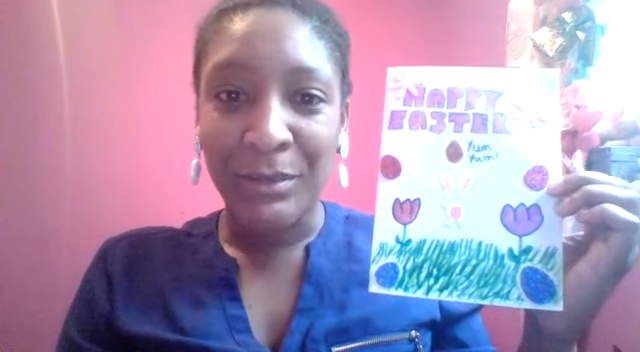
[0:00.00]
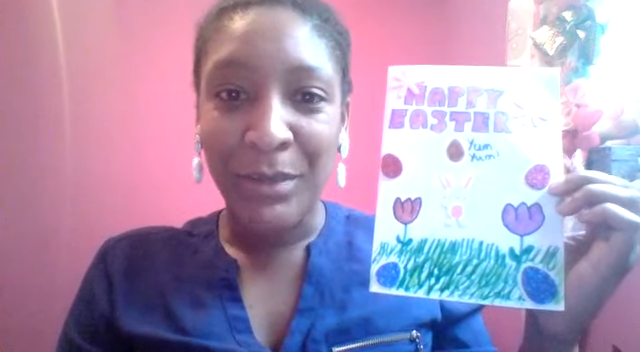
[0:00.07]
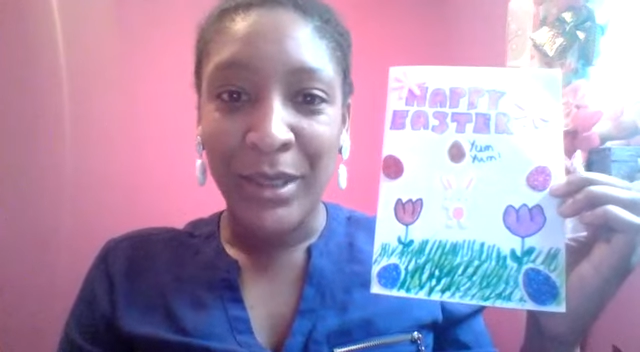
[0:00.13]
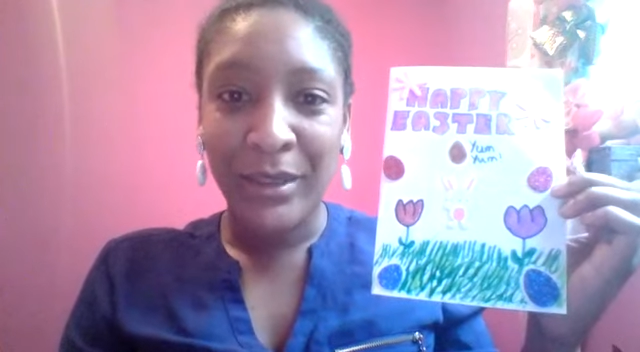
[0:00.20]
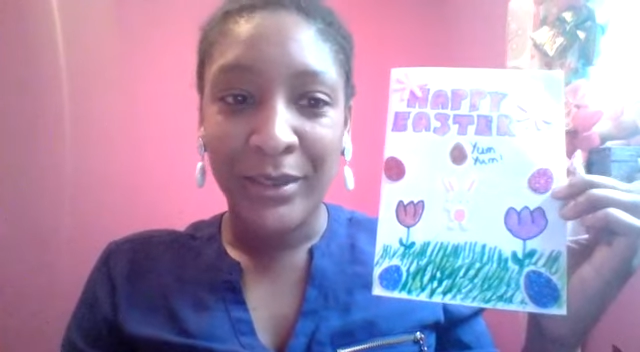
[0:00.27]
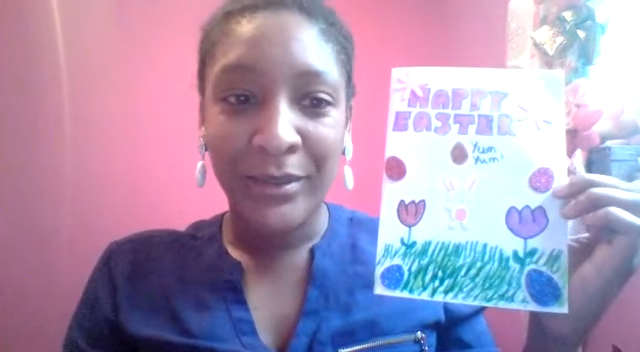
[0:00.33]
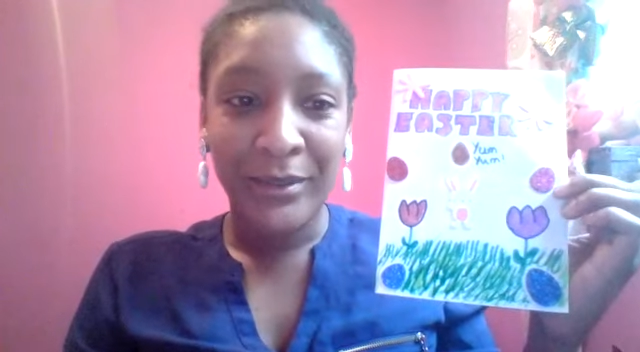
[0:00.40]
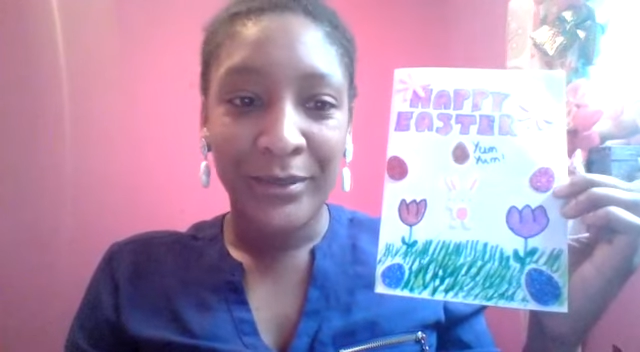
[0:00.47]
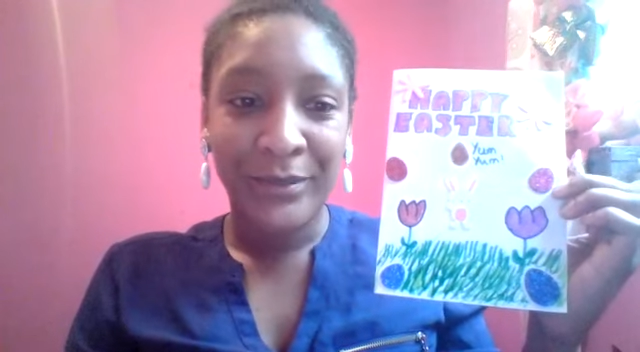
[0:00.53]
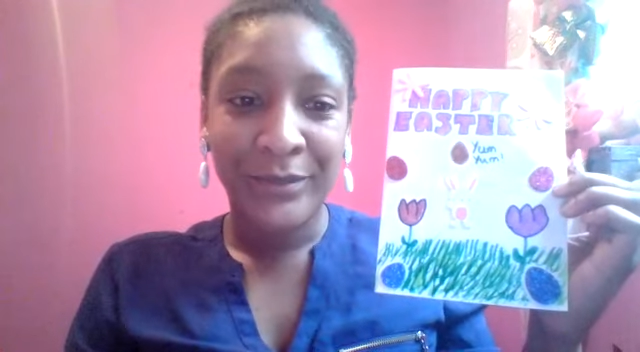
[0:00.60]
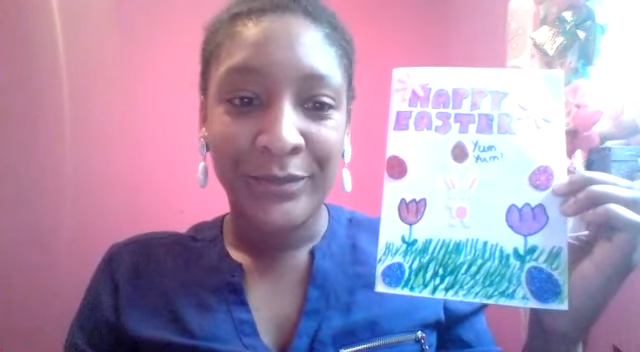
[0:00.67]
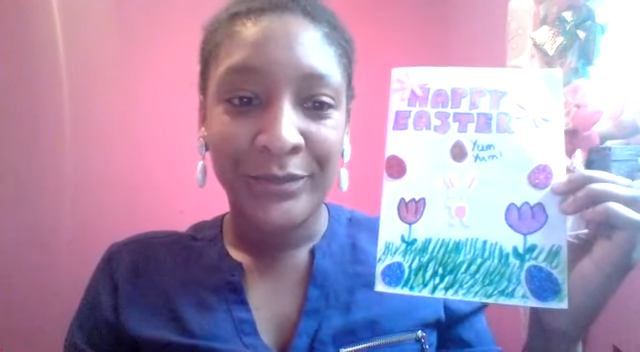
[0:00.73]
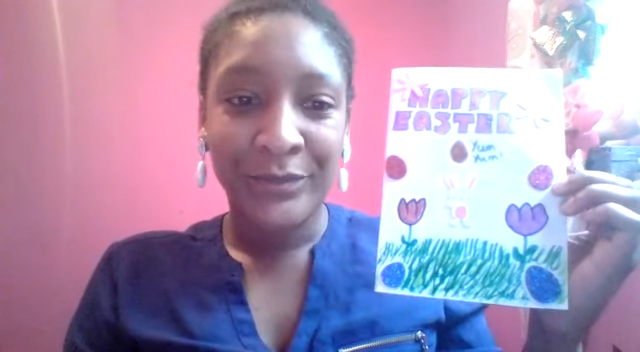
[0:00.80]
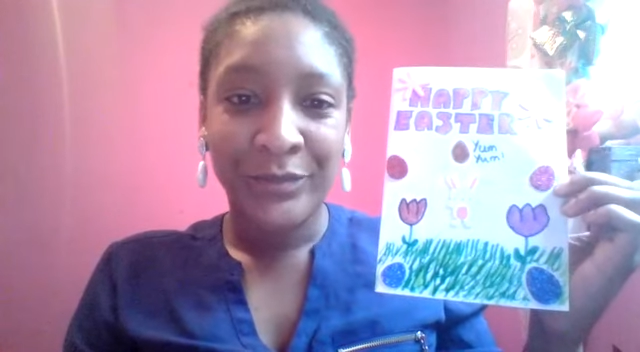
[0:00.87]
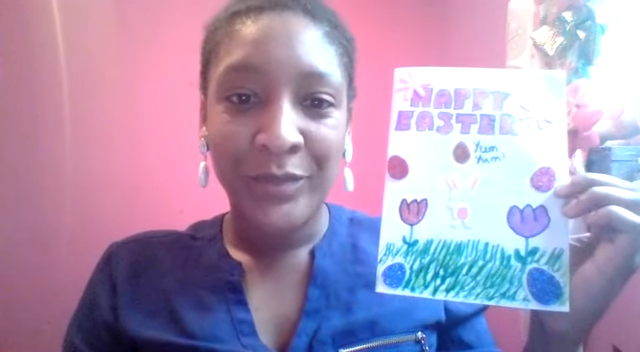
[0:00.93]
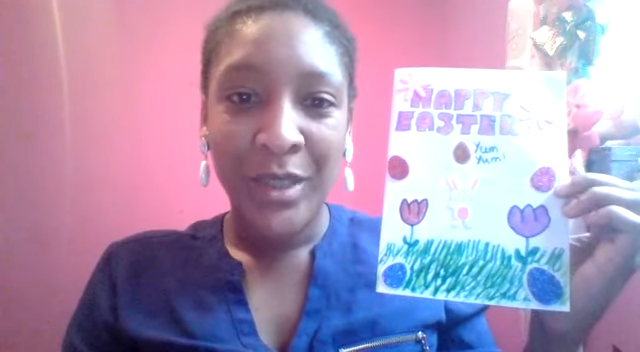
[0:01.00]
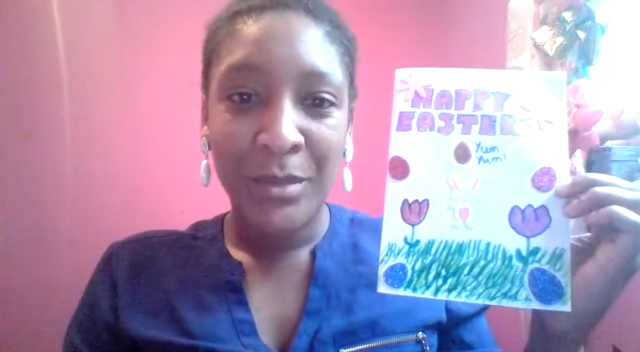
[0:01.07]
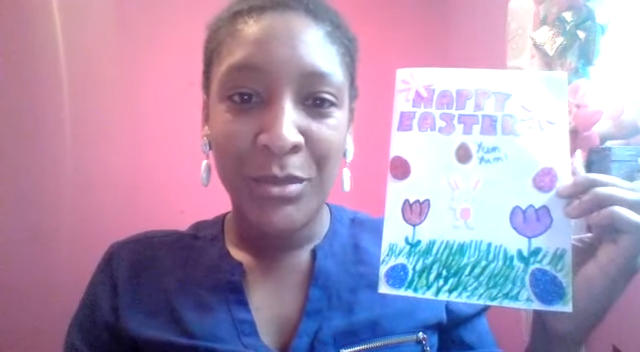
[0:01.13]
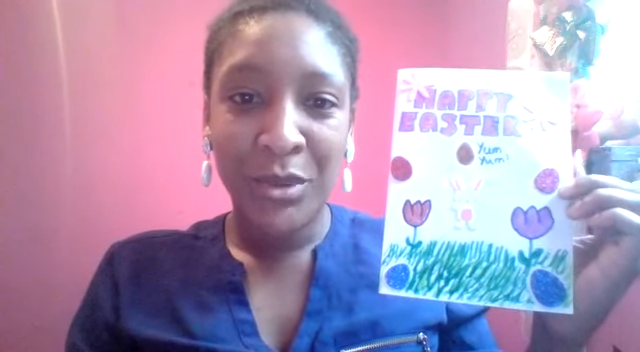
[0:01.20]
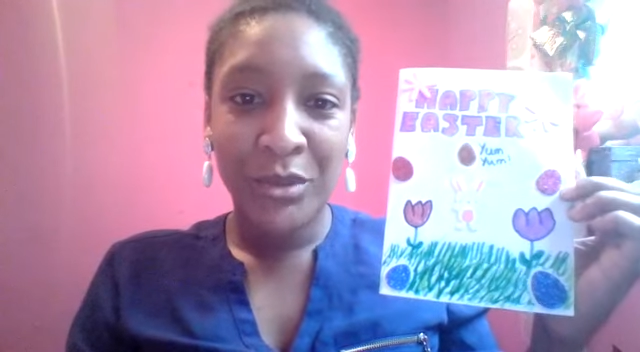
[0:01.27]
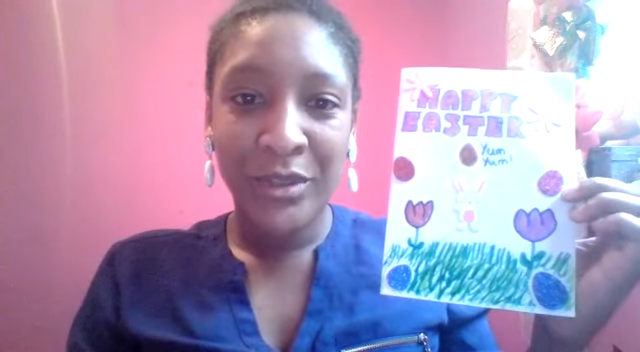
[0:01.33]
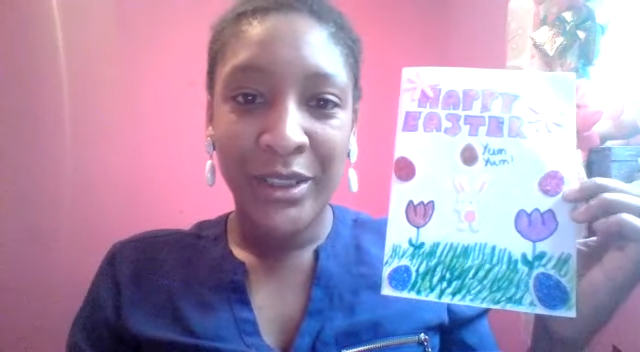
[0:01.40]
bit
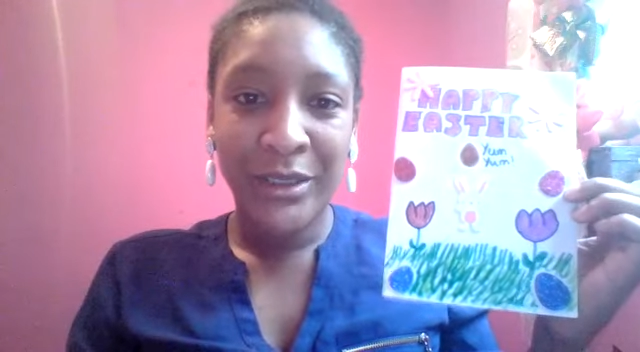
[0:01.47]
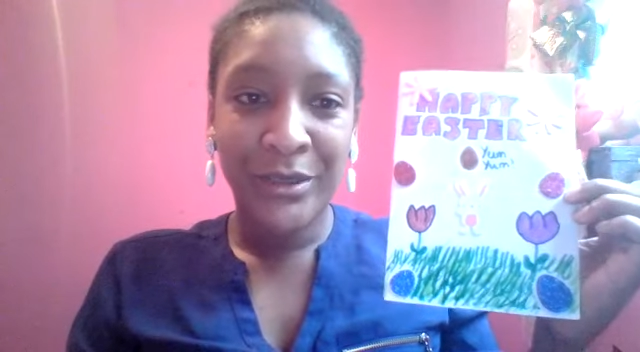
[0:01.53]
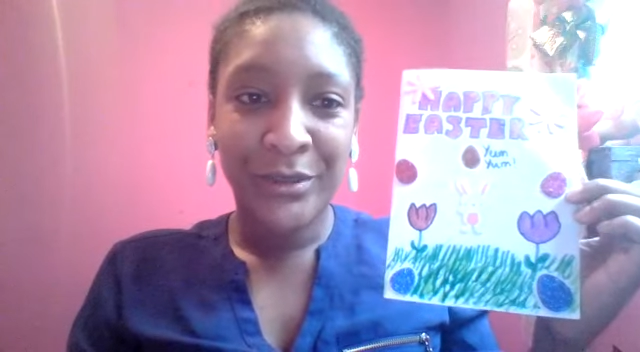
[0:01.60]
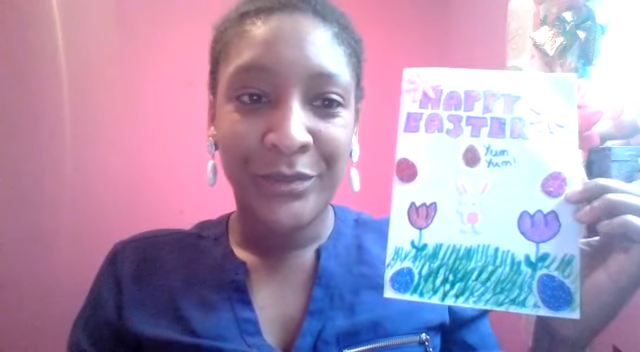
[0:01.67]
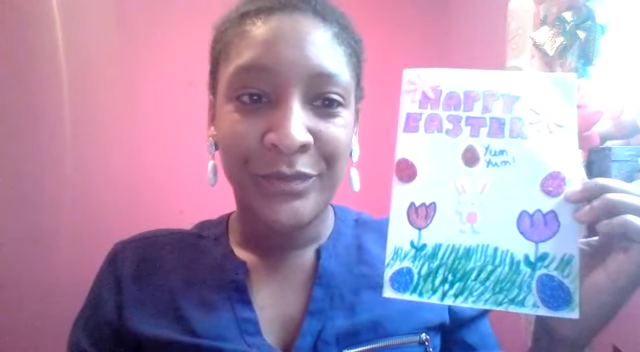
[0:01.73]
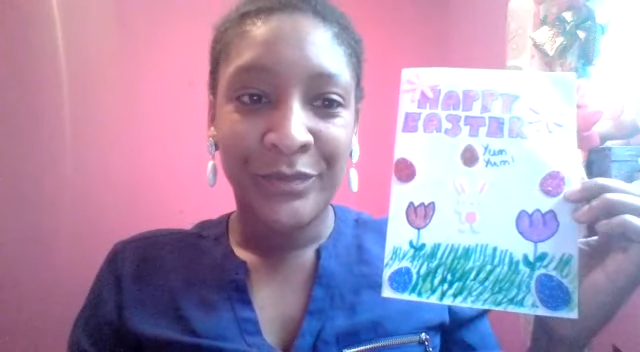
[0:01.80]
more real.